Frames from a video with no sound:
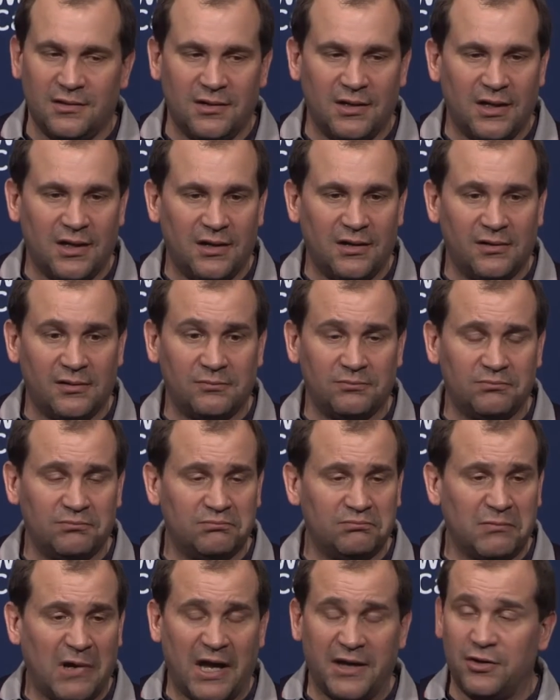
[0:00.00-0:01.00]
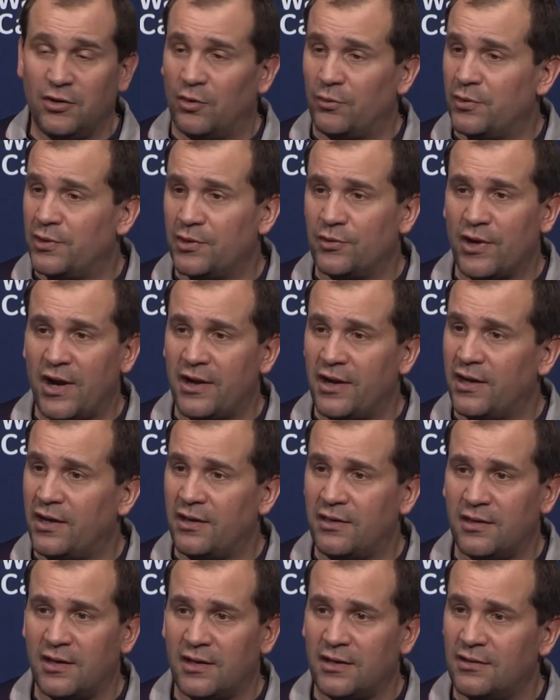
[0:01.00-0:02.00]
uh, I don't regret
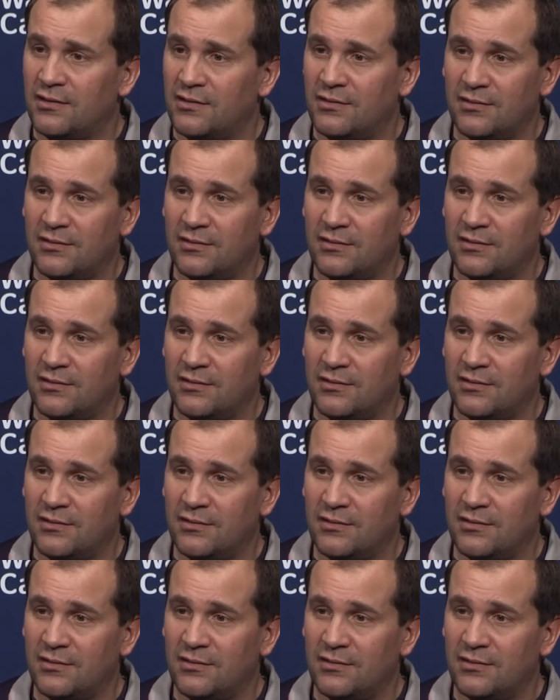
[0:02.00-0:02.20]
anything.